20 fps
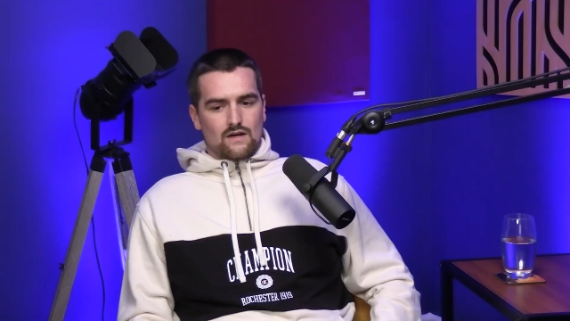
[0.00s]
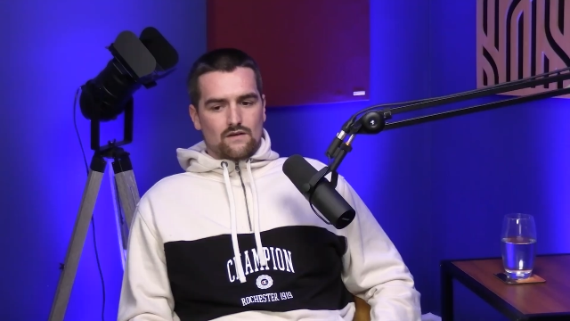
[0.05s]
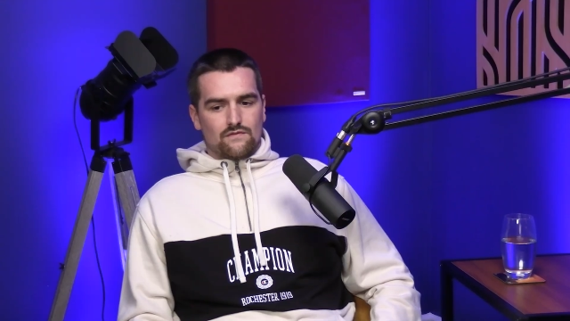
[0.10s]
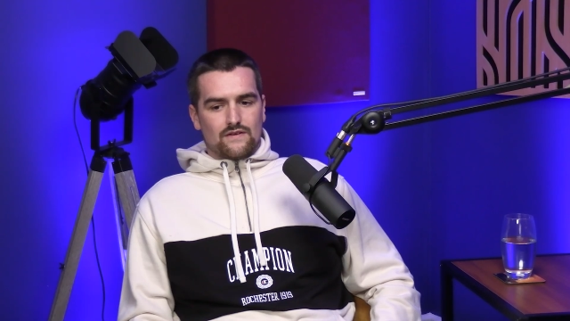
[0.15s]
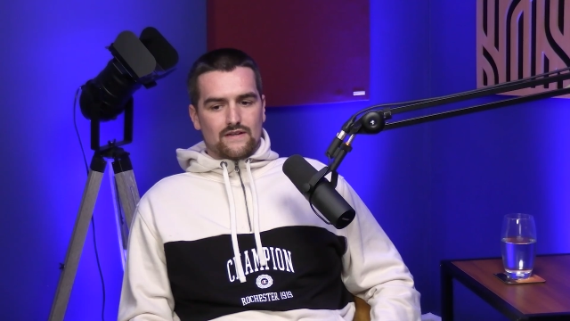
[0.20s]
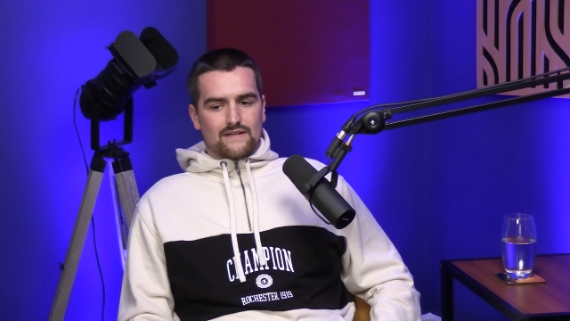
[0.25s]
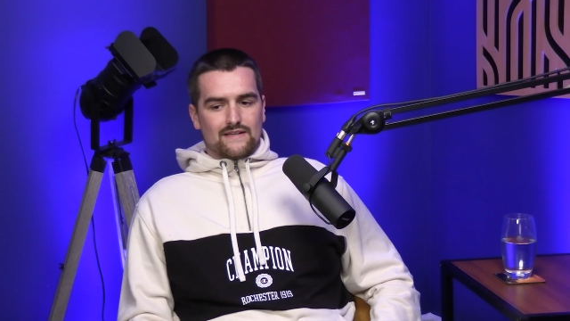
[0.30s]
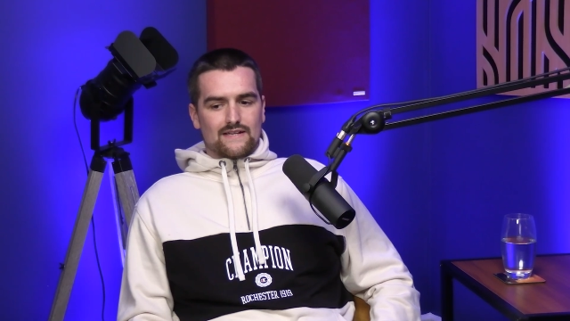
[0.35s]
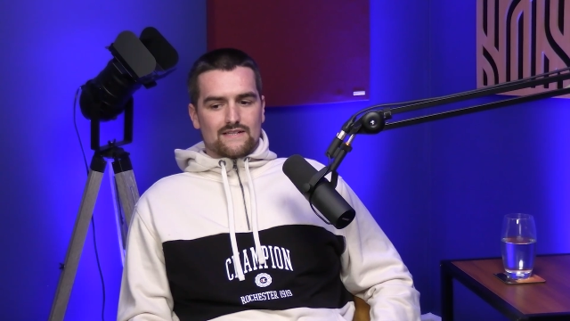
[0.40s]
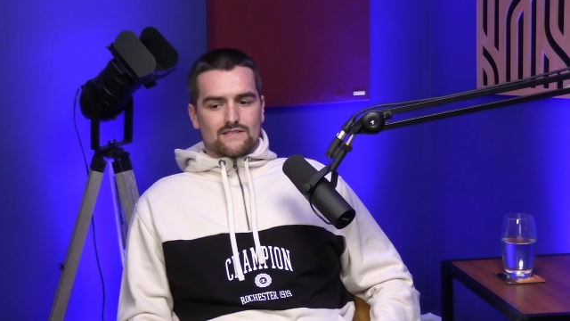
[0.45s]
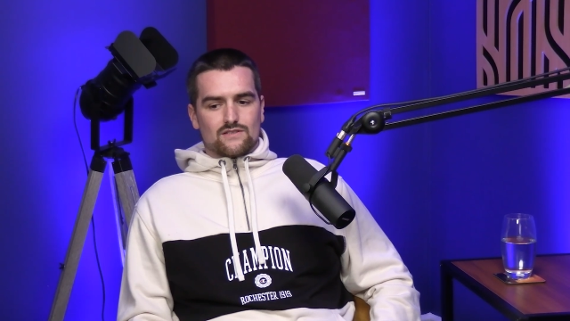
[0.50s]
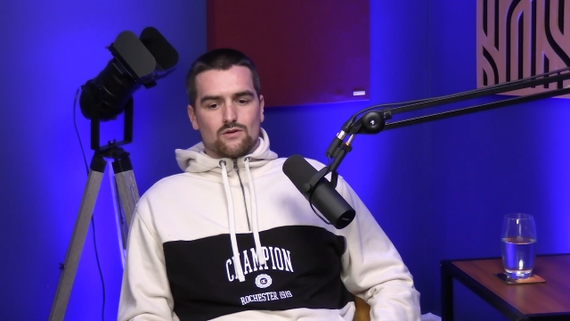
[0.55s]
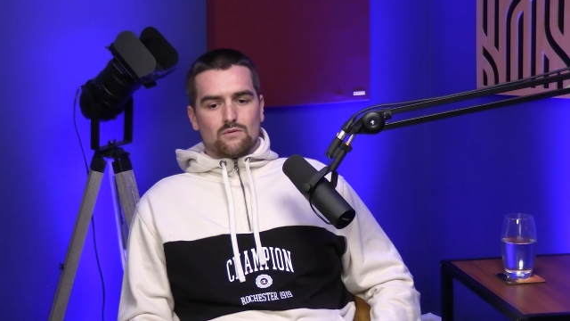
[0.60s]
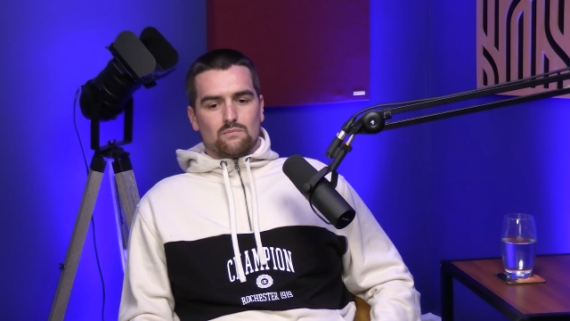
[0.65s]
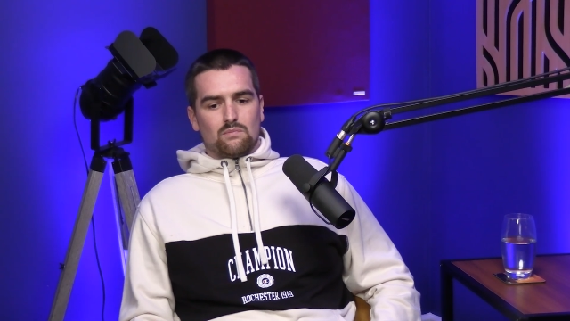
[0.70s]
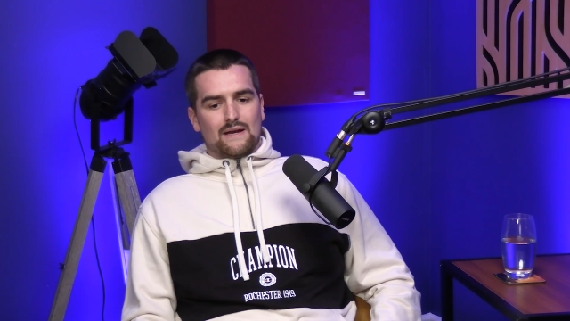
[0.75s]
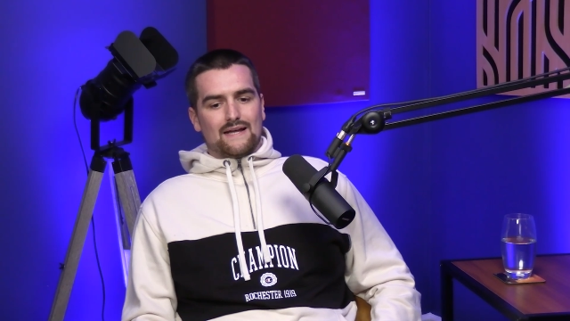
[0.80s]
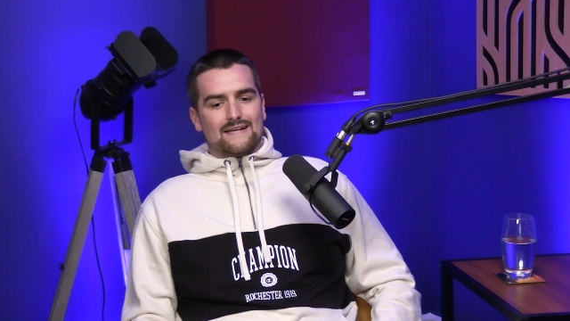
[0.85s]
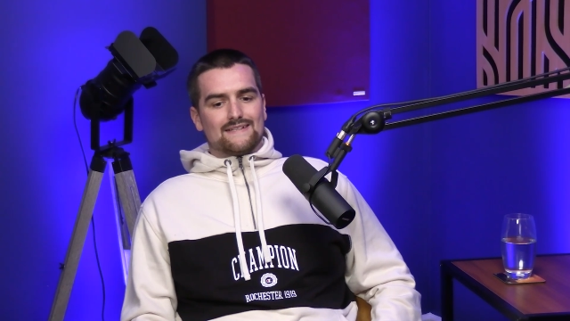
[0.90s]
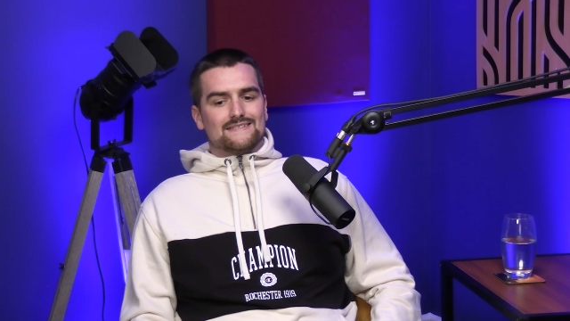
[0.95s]
I think there's
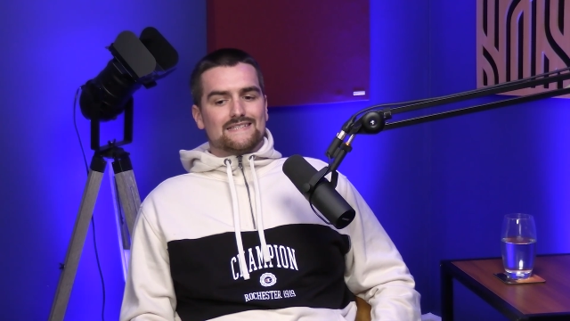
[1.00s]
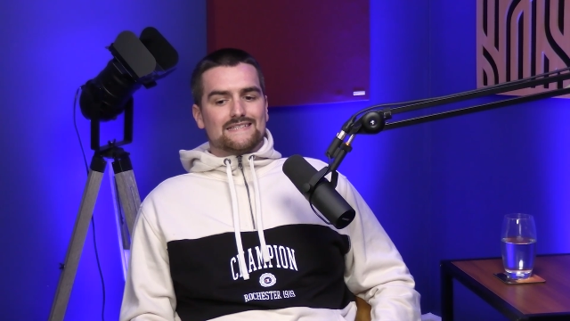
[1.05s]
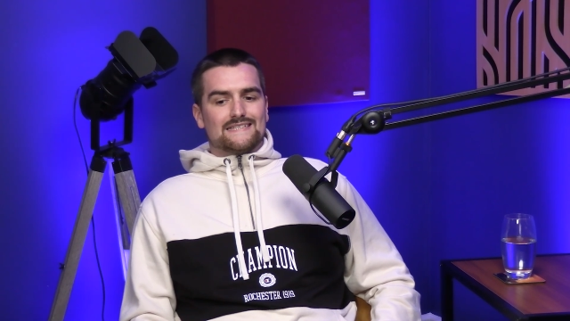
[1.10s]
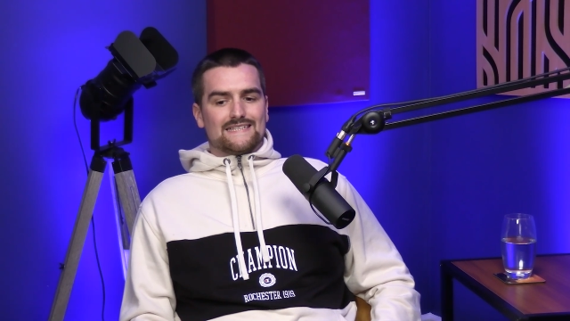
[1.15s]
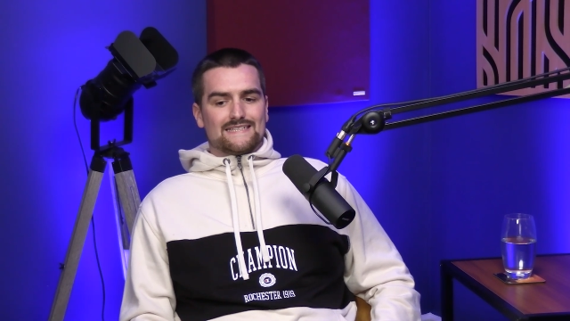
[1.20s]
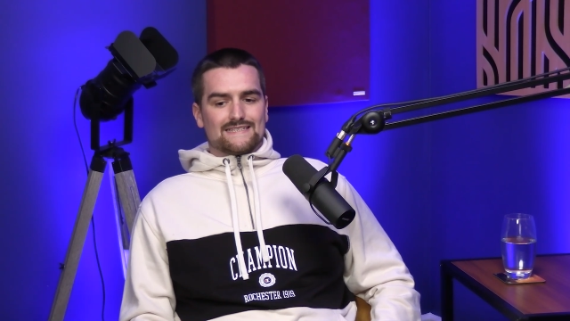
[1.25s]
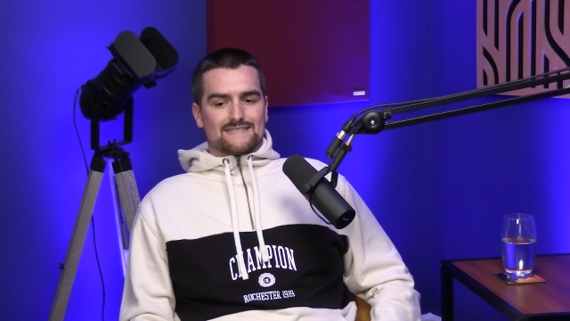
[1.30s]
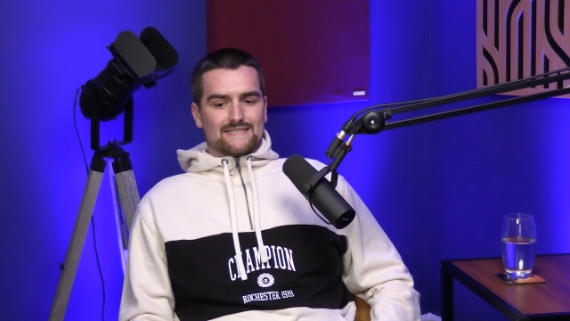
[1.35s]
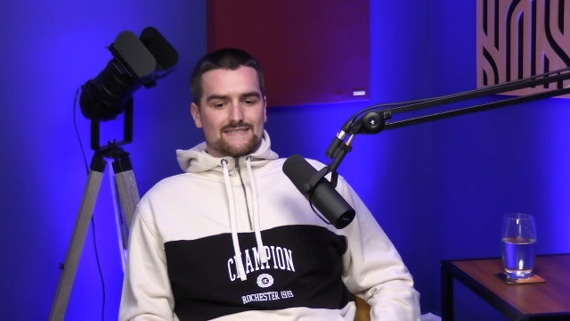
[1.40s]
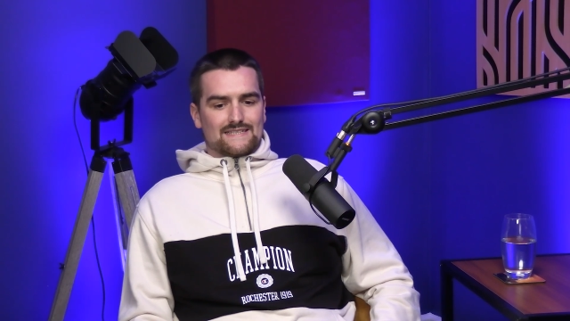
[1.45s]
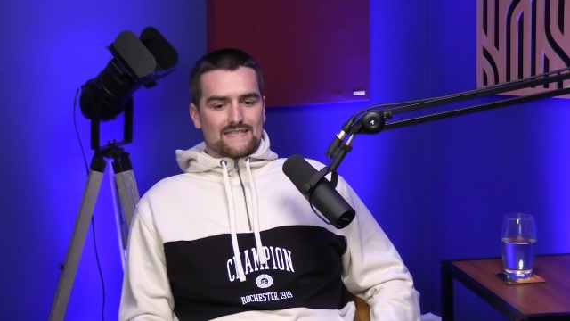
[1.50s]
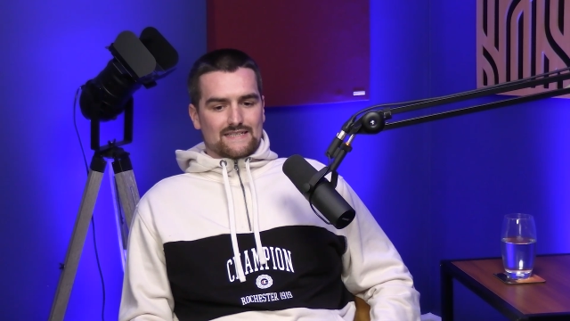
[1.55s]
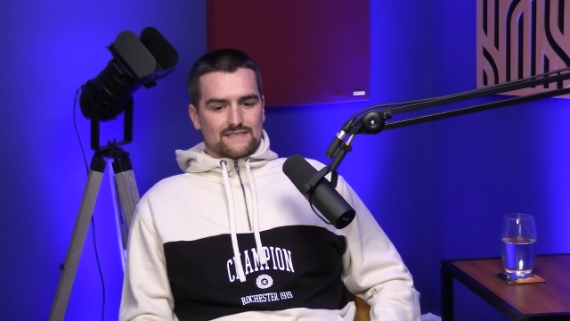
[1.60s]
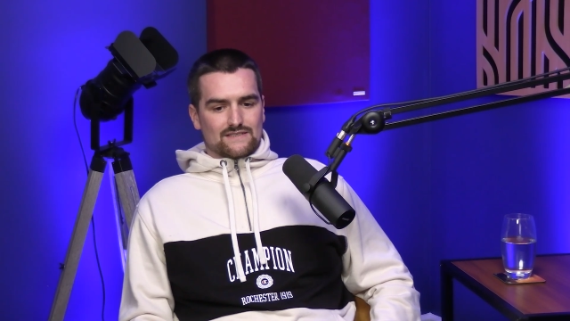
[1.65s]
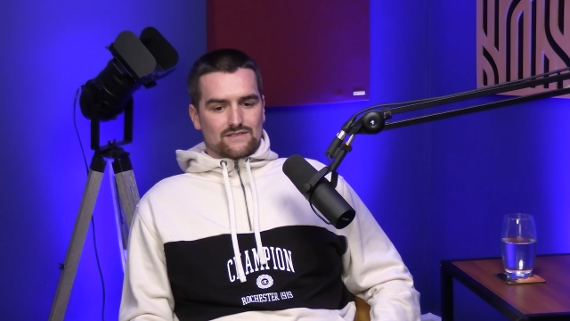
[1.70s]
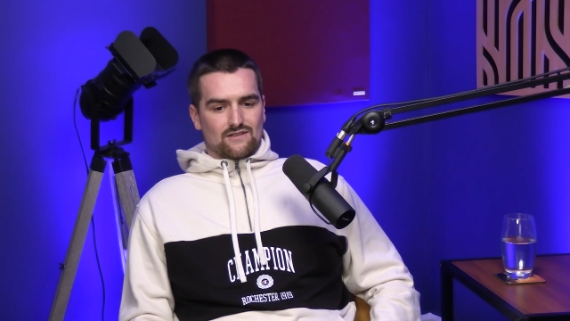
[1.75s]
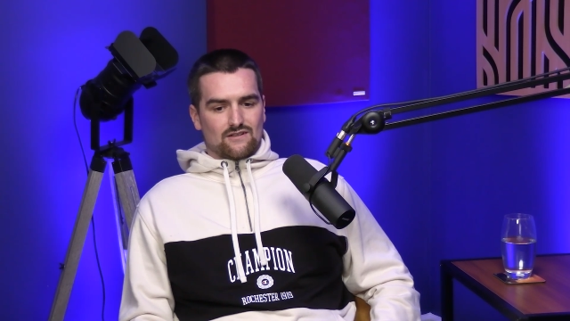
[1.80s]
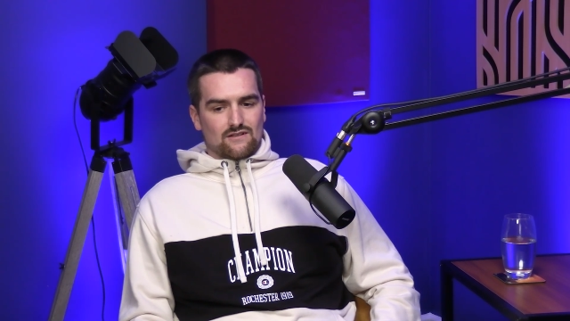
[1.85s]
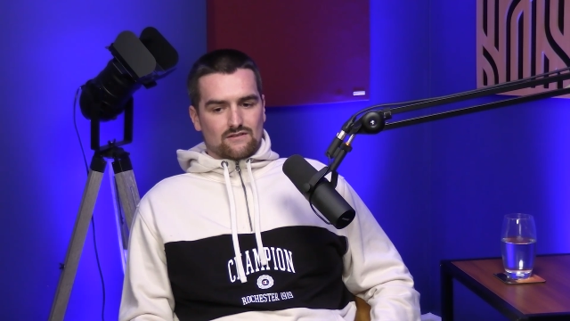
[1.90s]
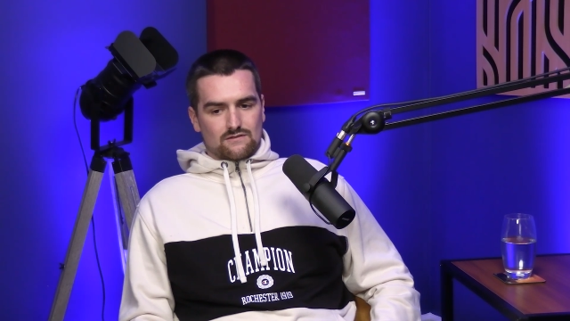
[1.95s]
complexities to
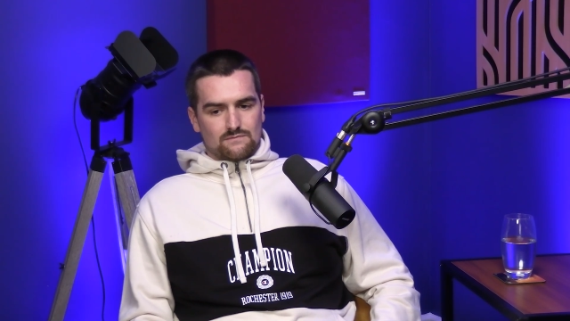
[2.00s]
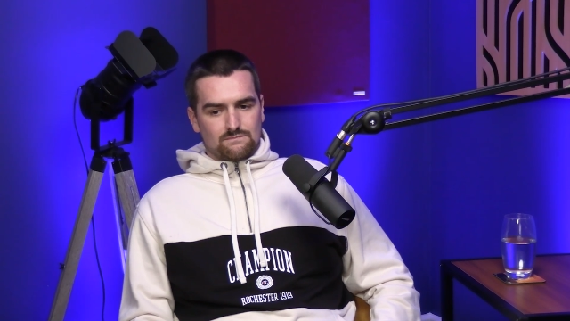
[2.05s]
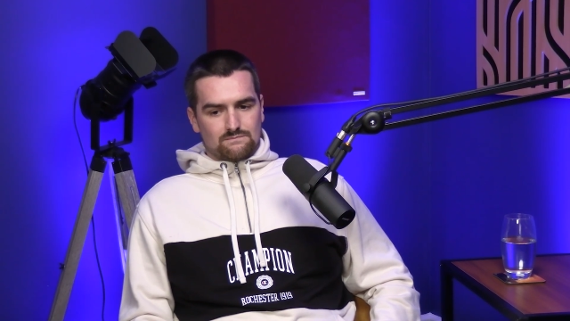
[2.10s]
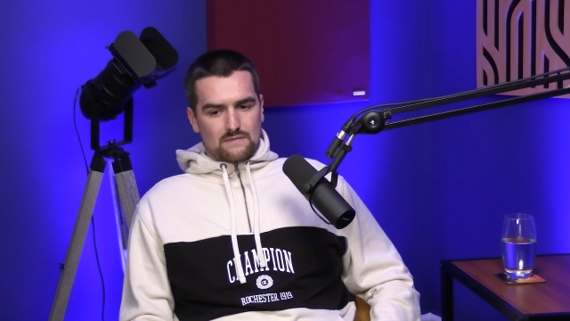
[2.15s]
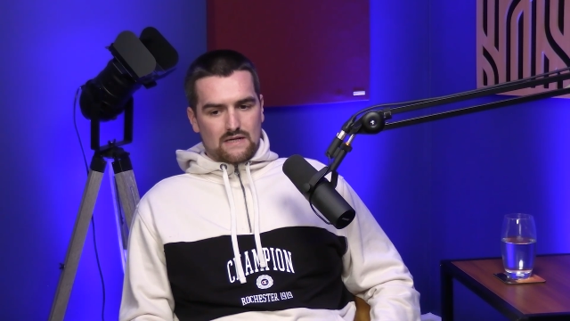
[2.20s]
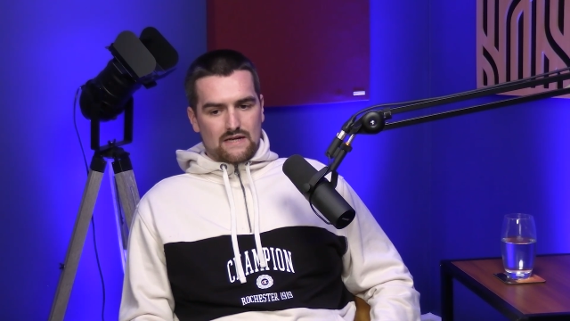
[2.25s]
TikTok.